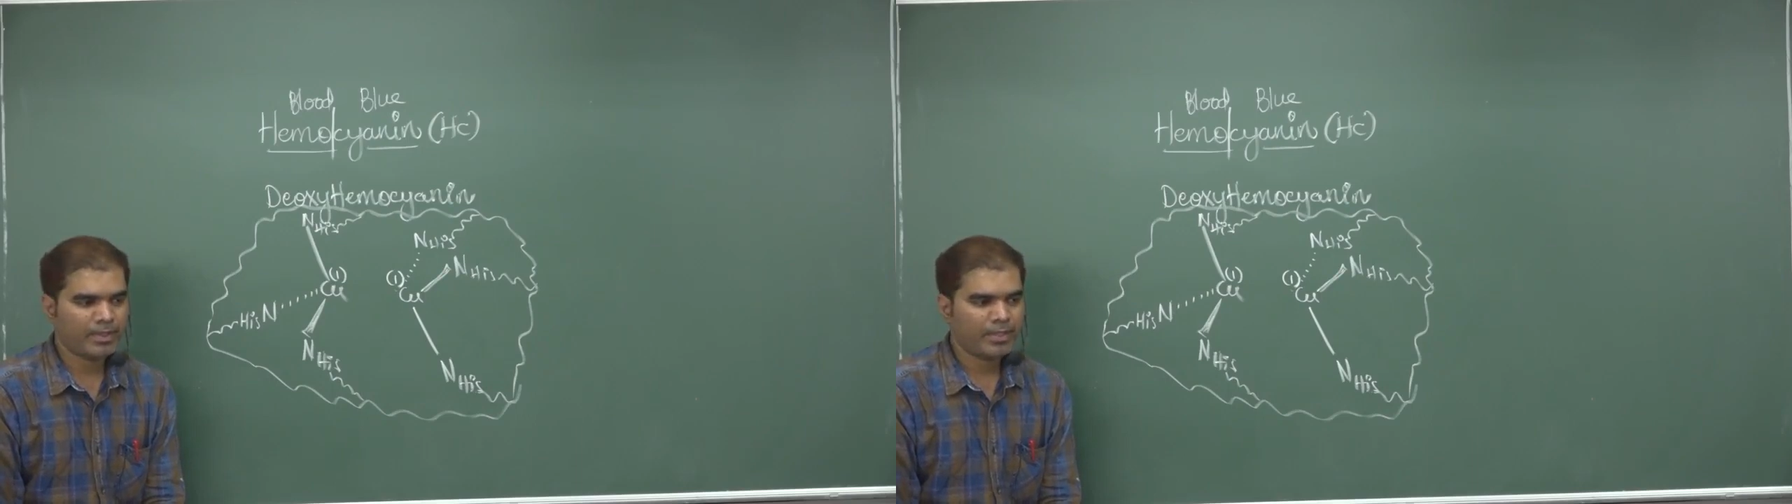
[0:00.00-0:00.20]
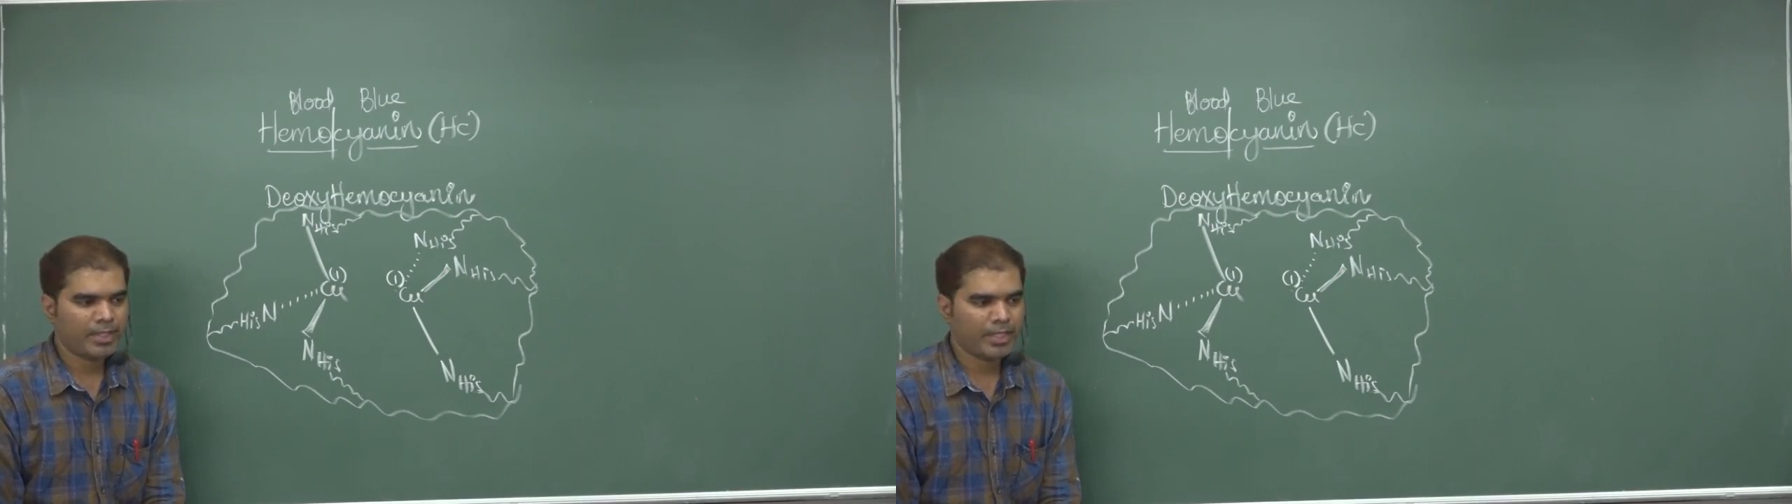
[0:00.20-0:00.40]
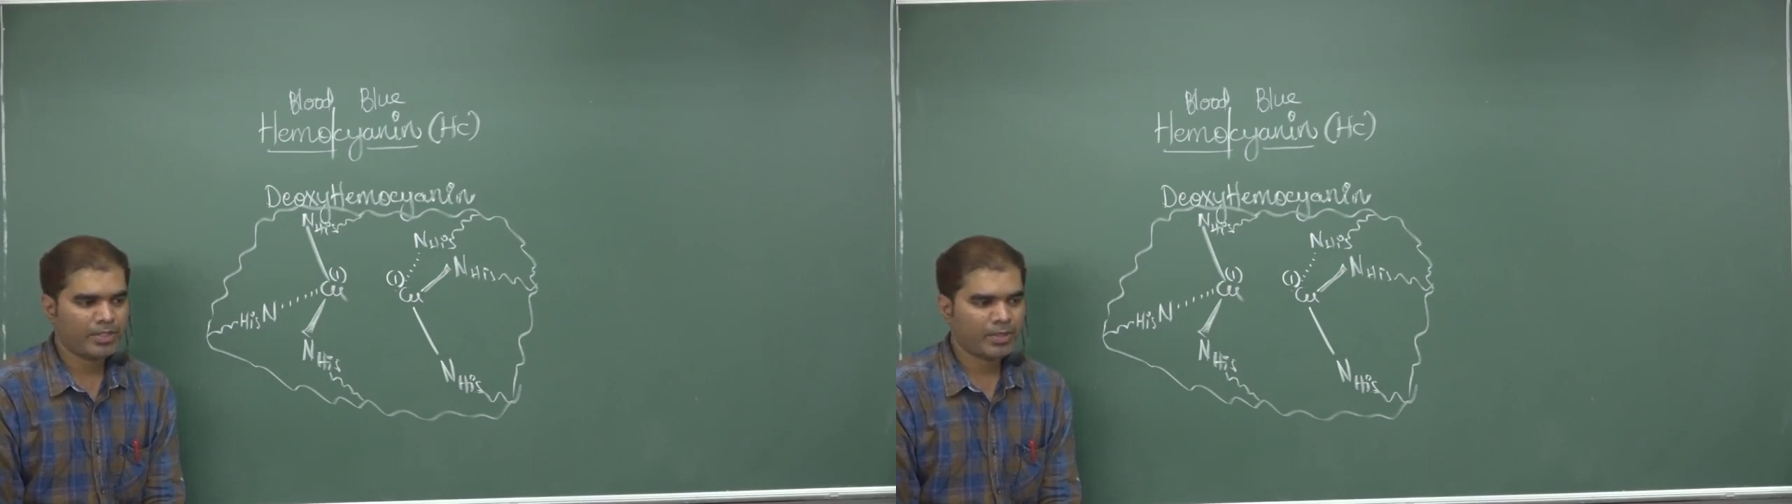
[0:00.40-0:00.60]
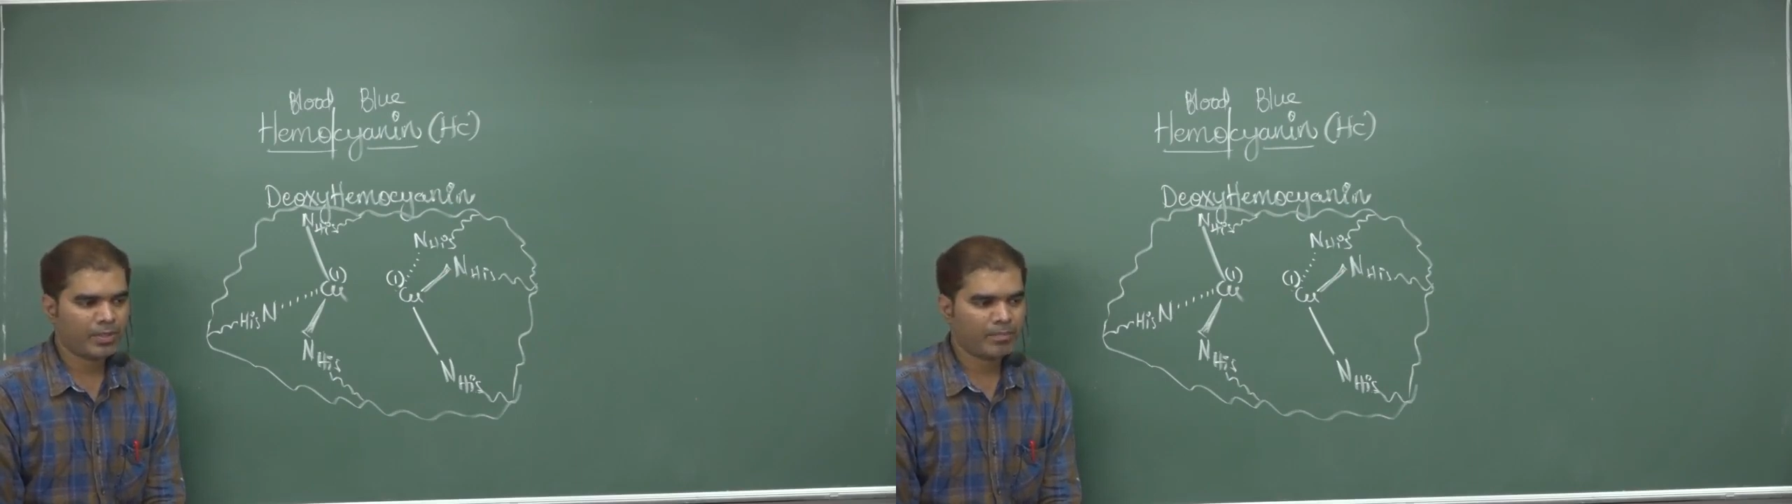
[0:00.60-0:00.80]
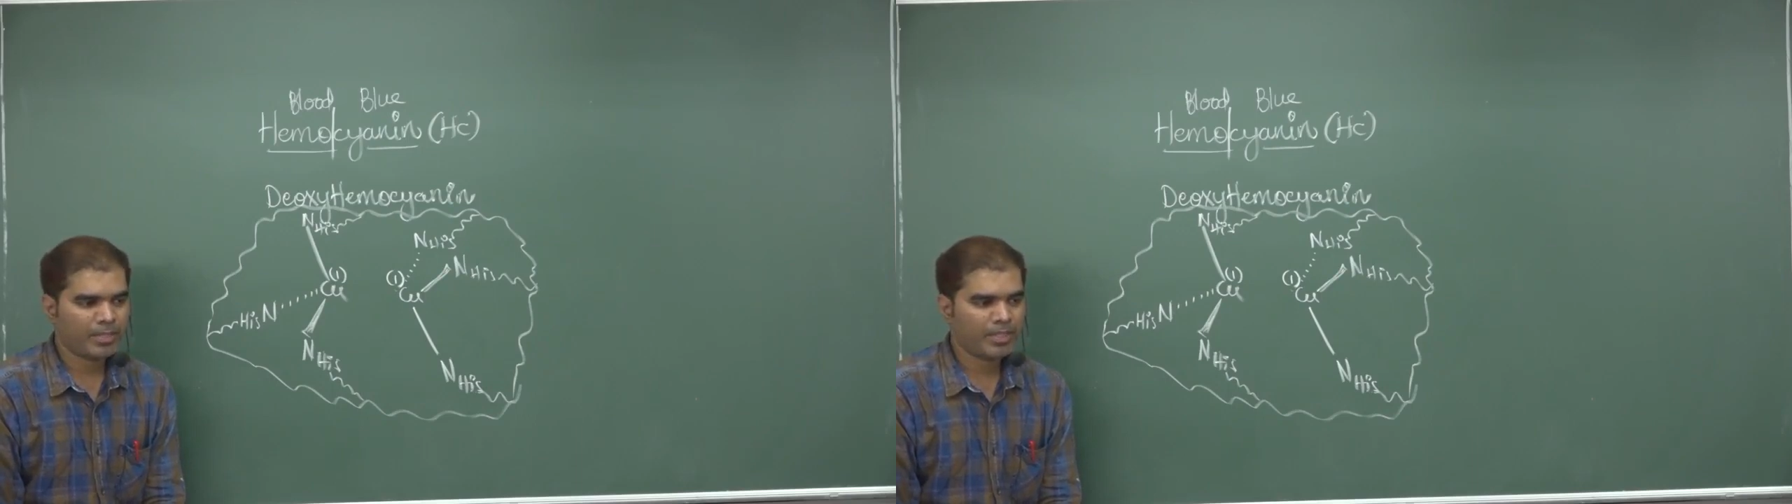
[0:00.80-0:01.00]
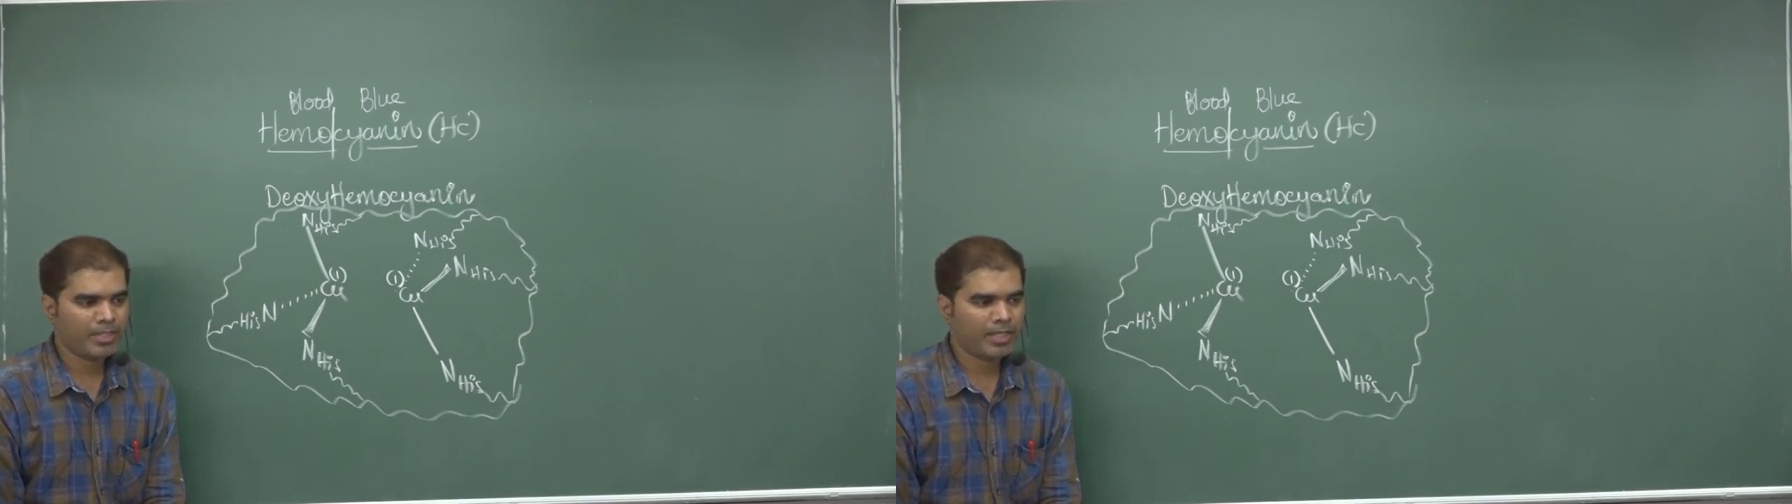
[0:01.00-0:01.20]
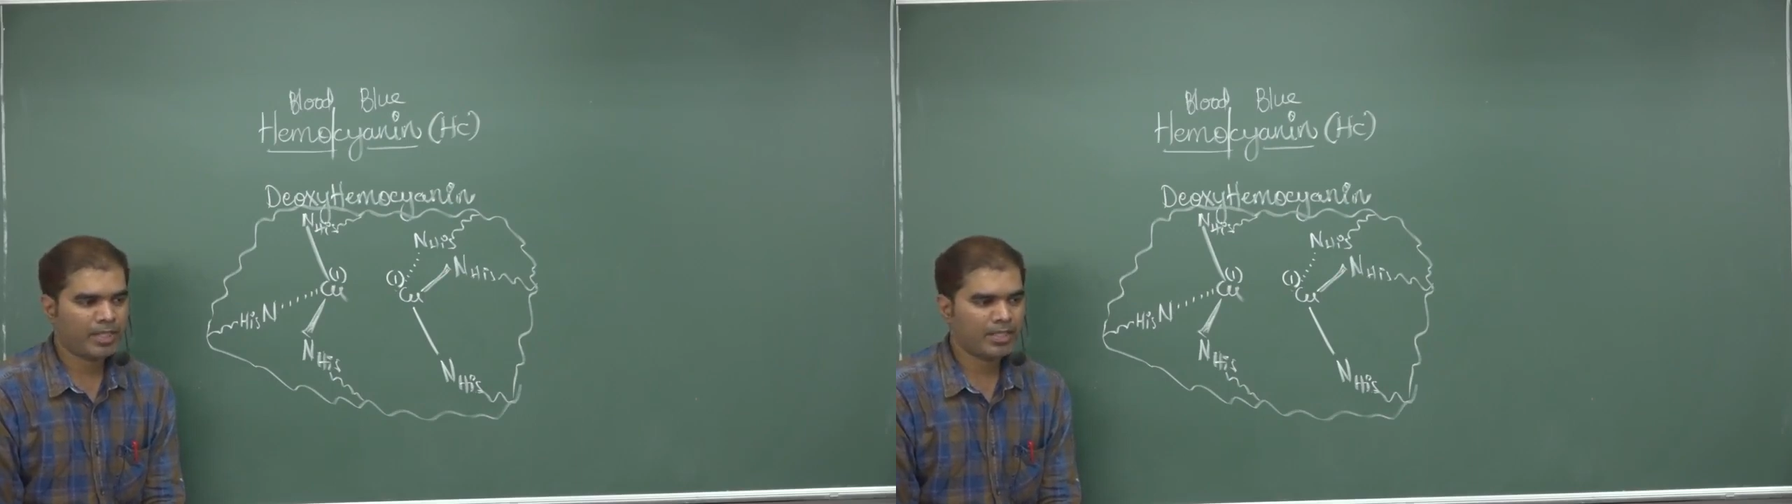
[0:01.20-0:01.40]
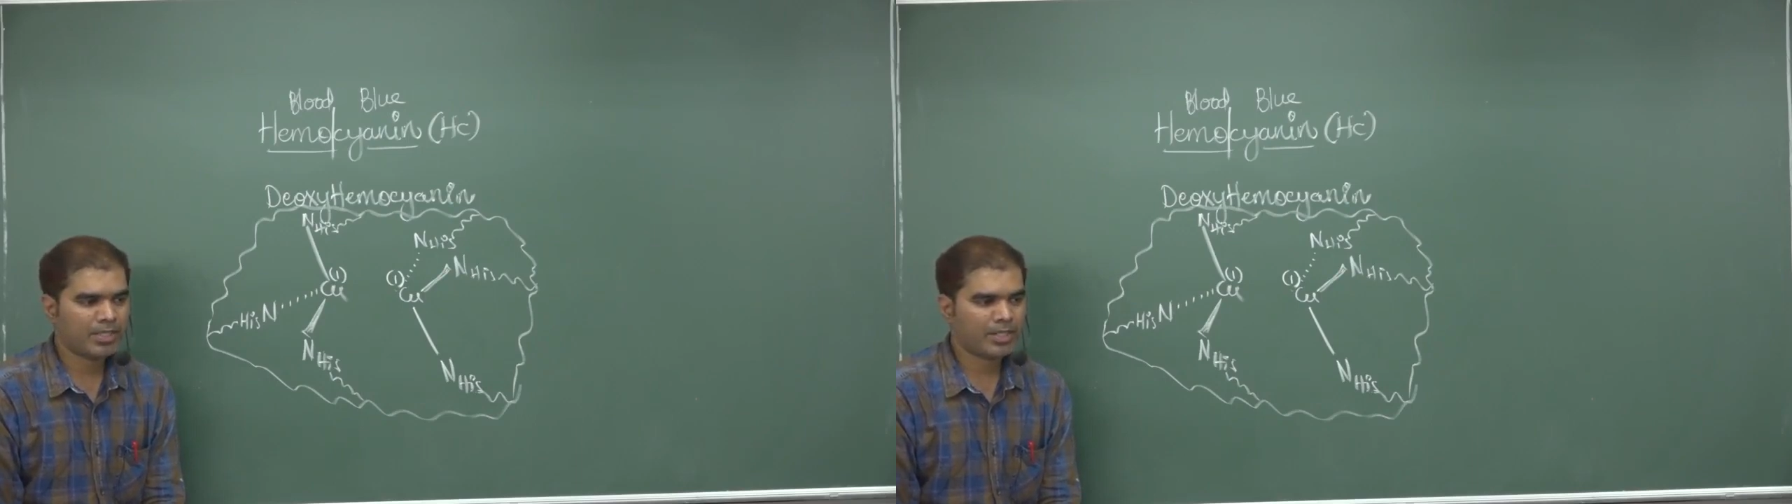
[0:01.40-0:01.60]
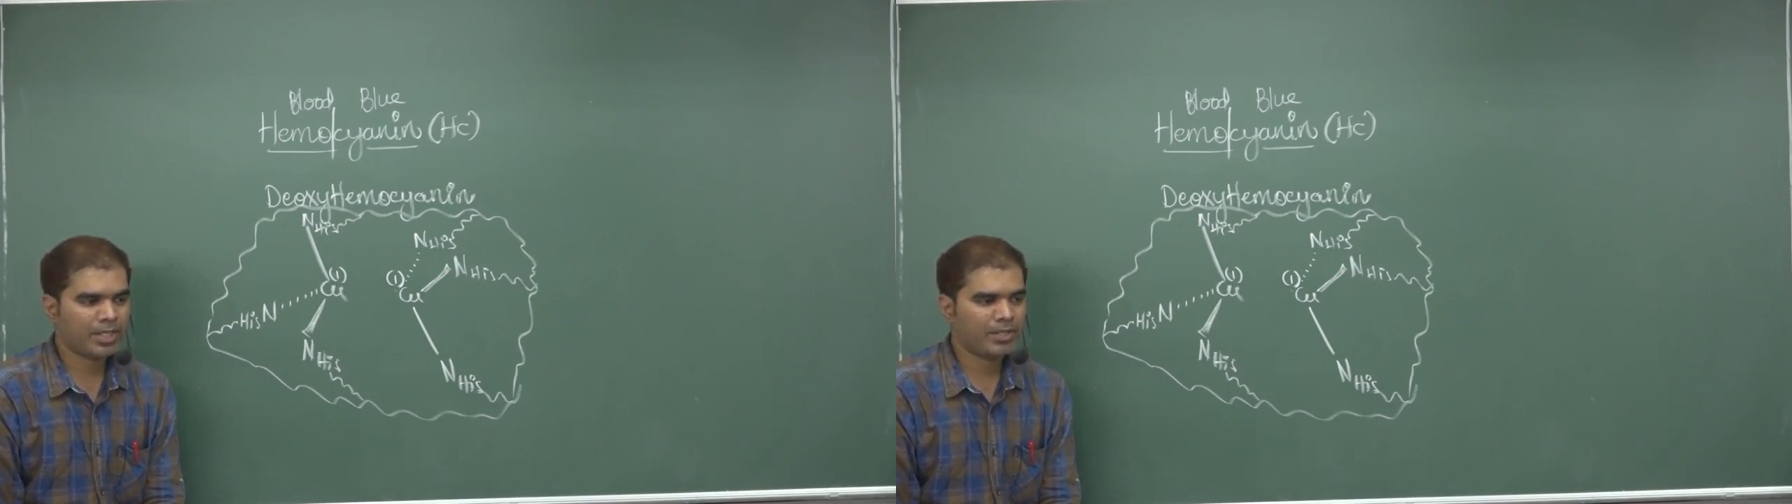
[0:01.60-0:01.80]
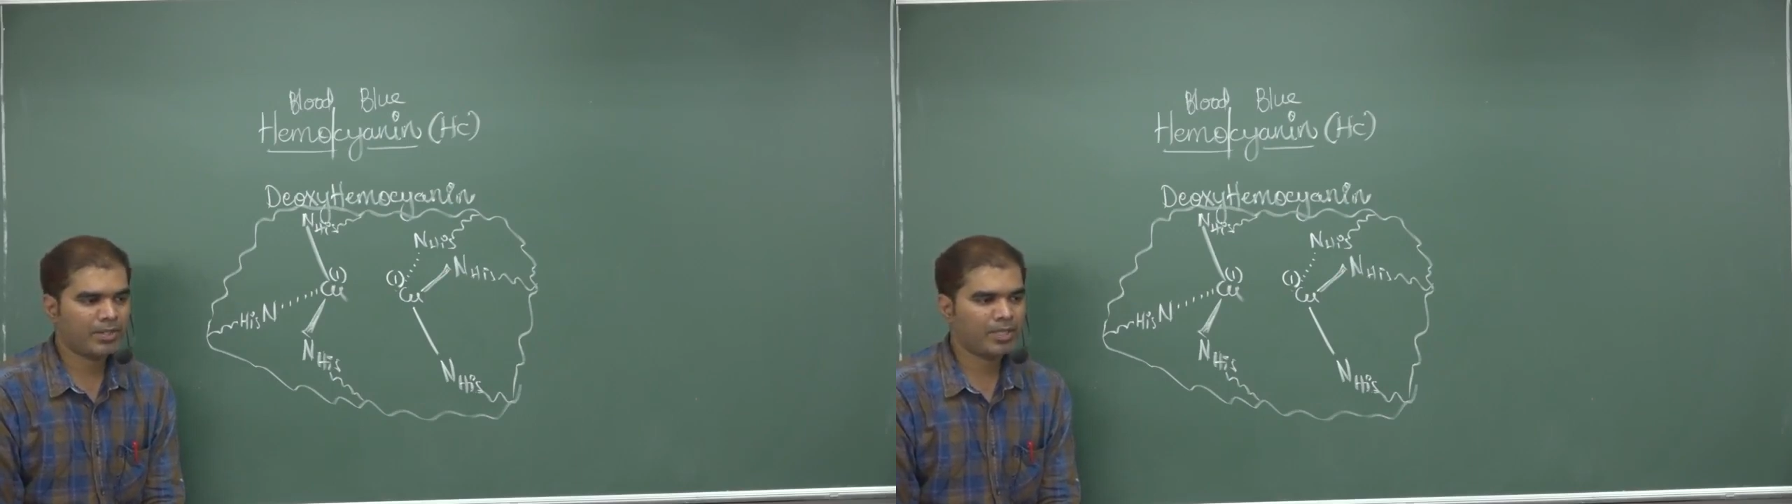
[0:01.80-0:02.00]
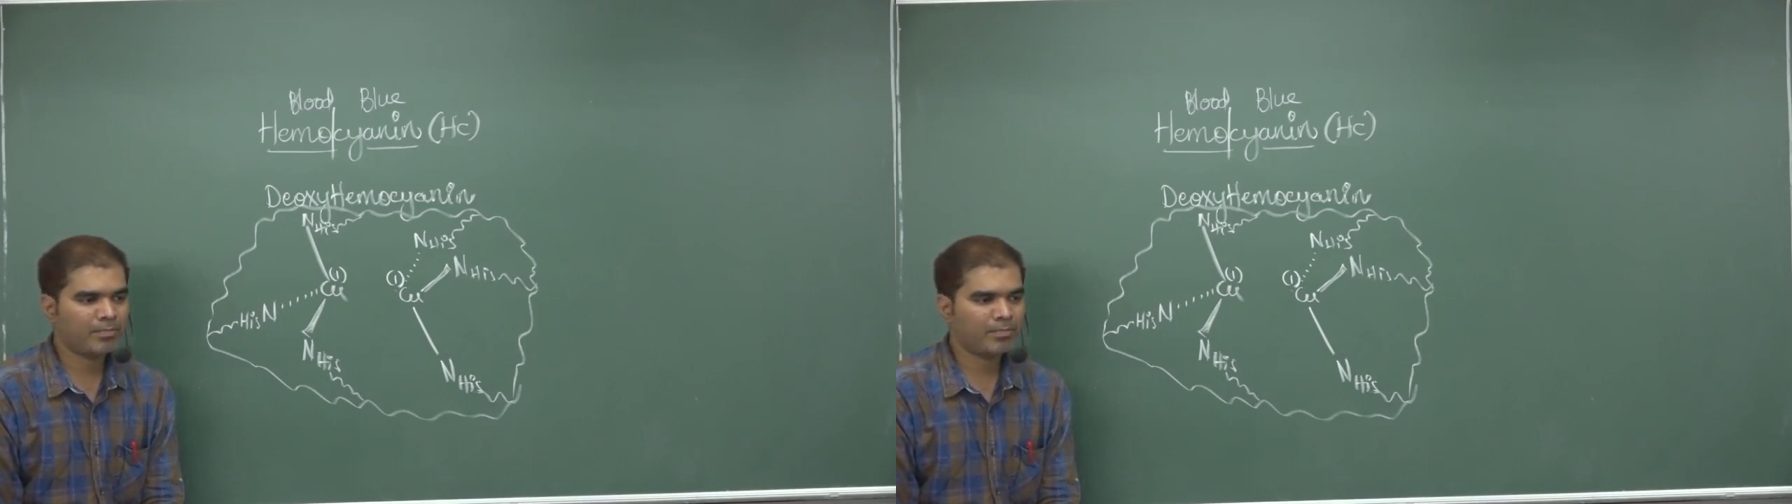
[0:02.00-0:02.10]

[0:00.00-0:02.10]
Each copper has trigonal